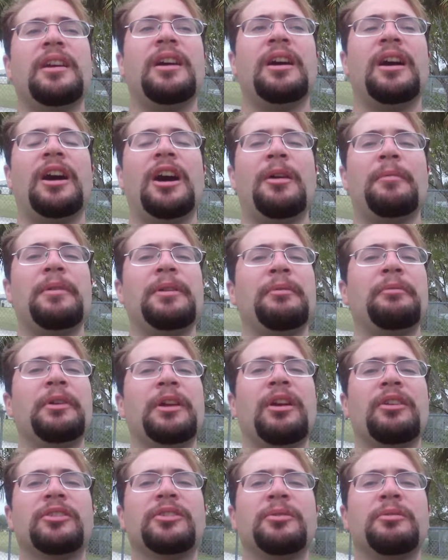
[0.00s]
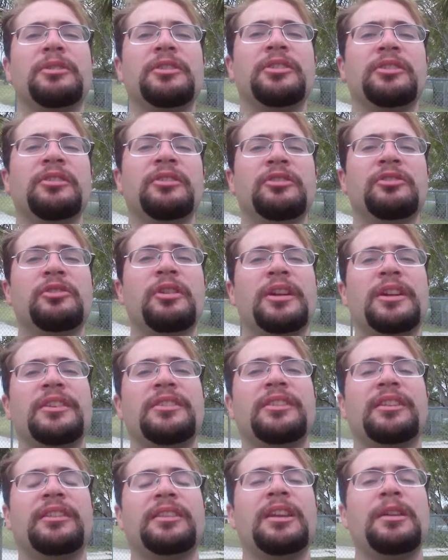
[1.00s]
Um, and we also went to Andretti's
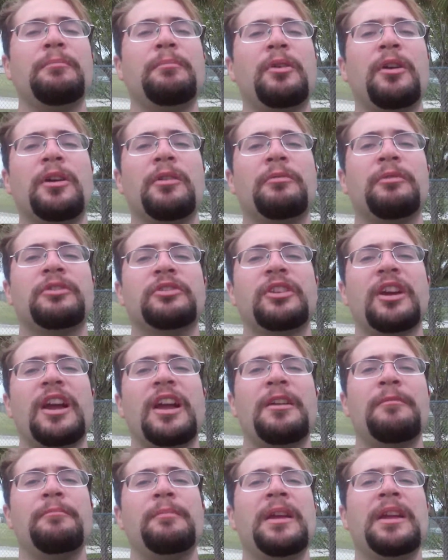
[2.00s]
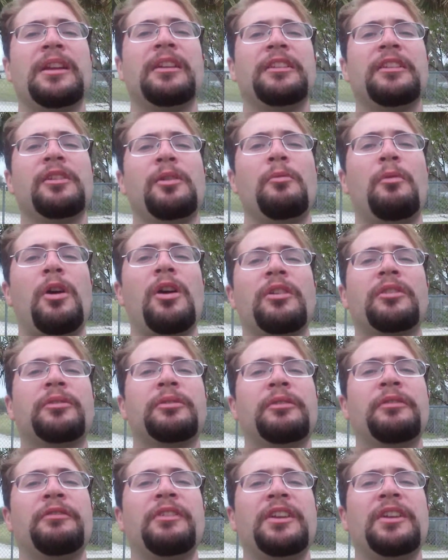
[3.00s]
the theme park, which I made a little
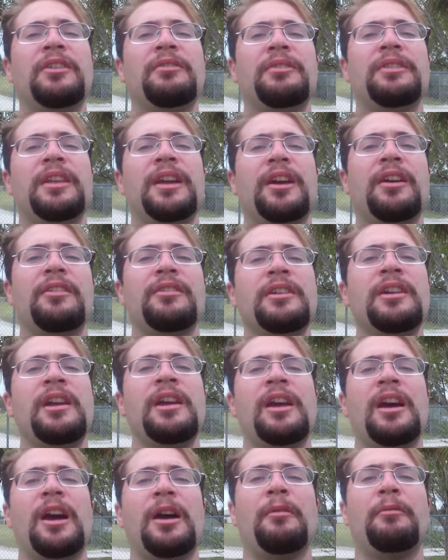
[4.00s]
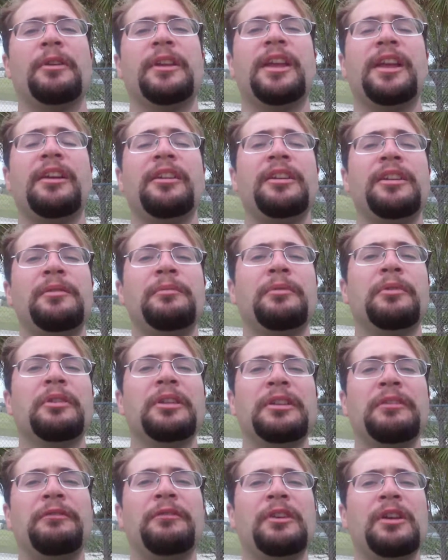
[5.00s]
walkthrough video in there. I couldn't
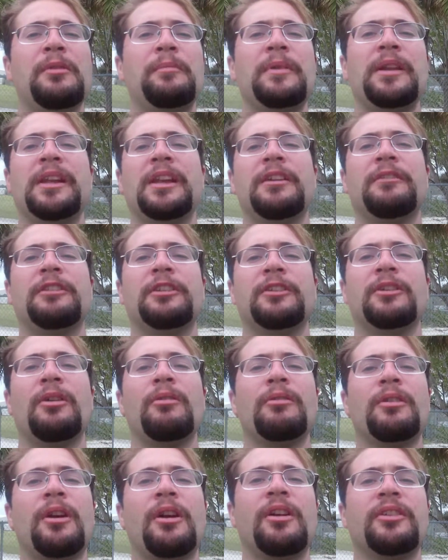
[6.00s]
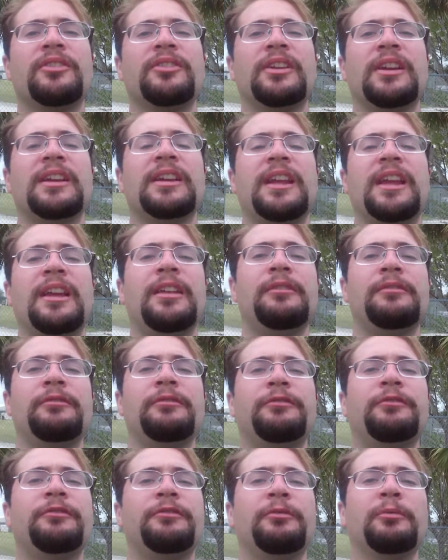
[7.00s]
really film any of the go-karts, and I can't
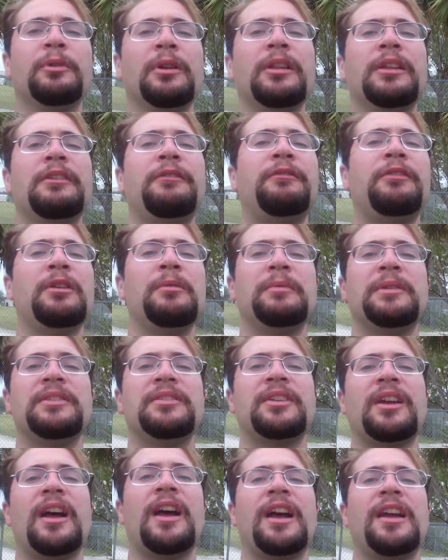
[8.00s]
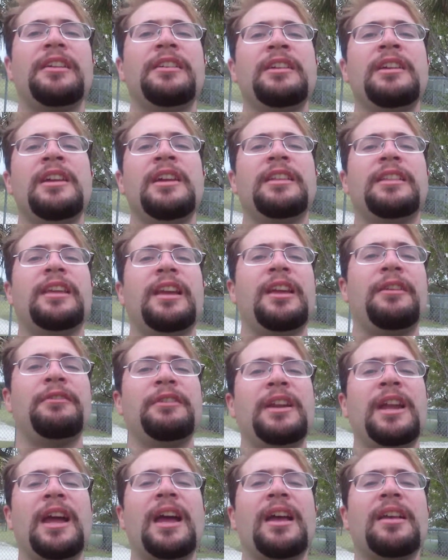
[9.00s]
really film inside. They
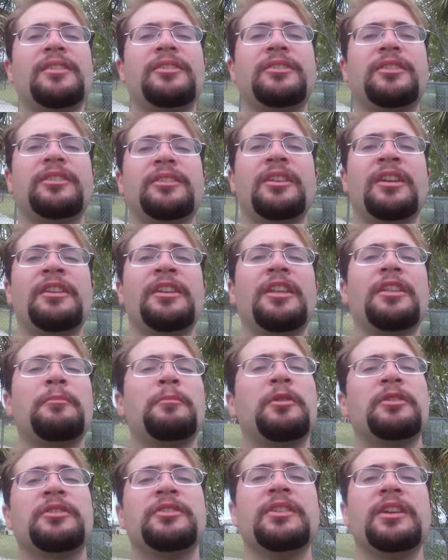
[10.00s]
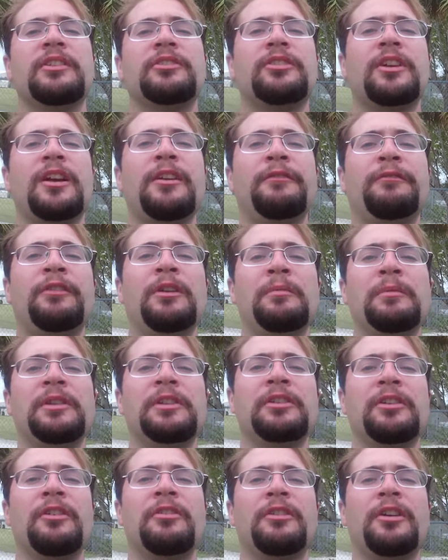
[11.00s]
even asked another person that tried to film in
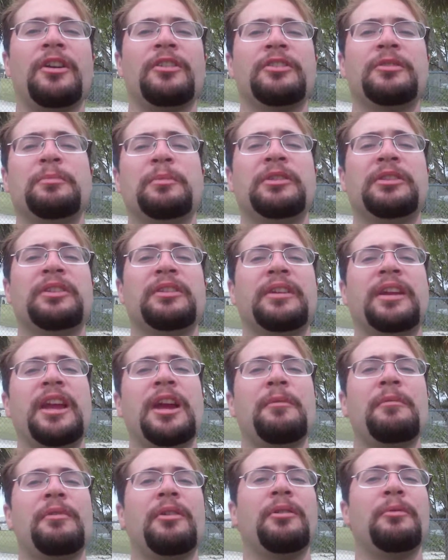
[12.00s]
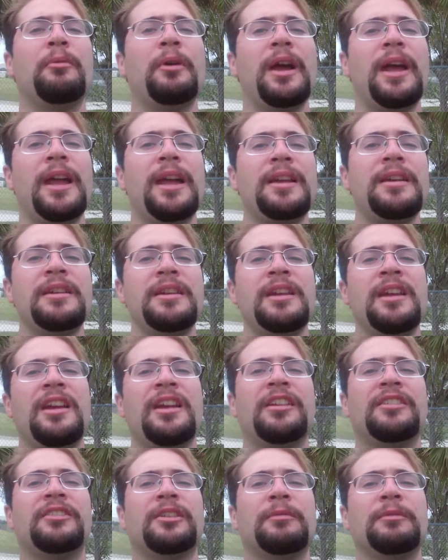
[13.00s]
the go-karts to put their camera away.
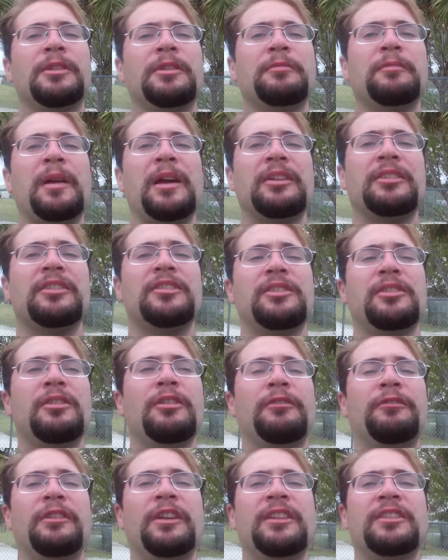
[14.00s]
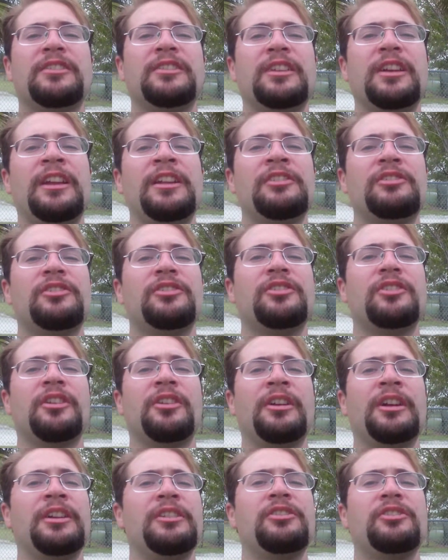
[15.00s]
Something about to do with its
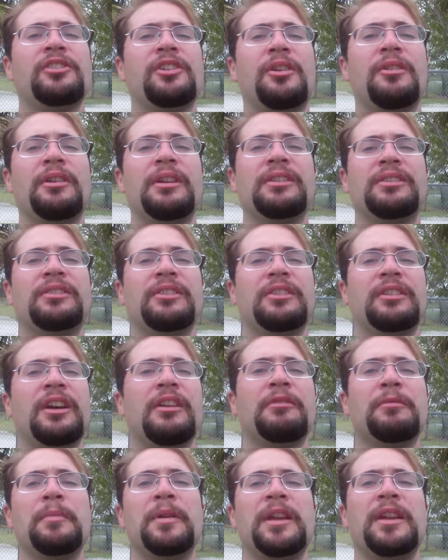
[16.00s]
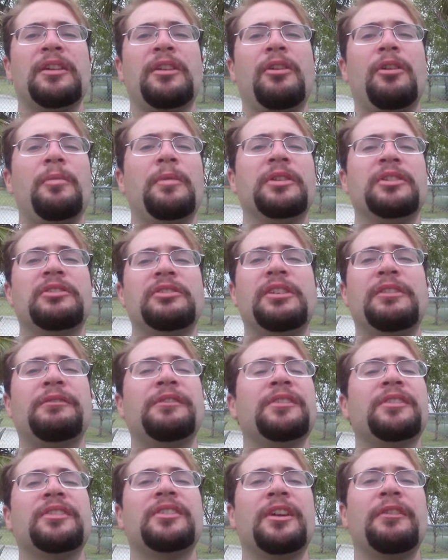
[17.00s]
insur insurance and government and a whole bunch of
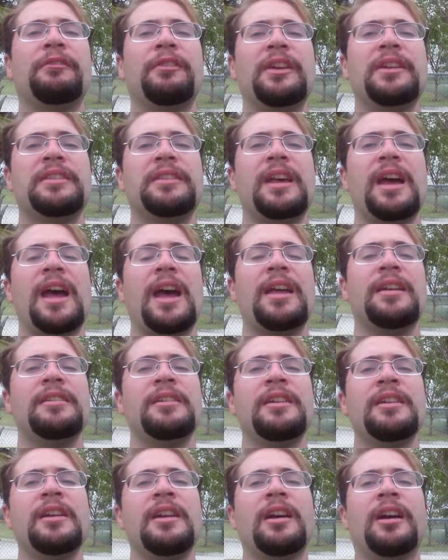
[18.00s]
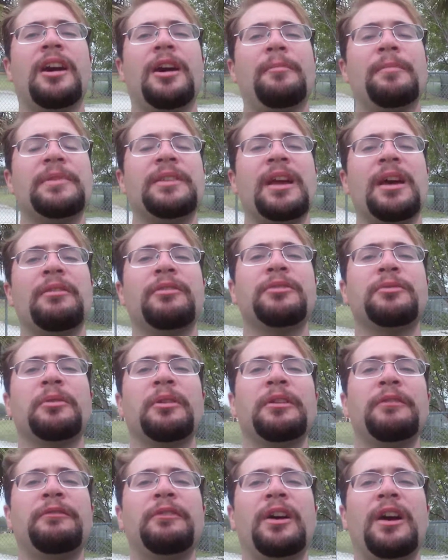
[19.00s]
different stuff like that. Um, but that was
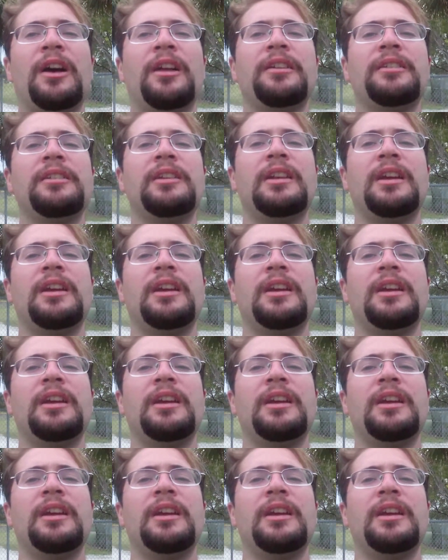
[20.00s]
really fun.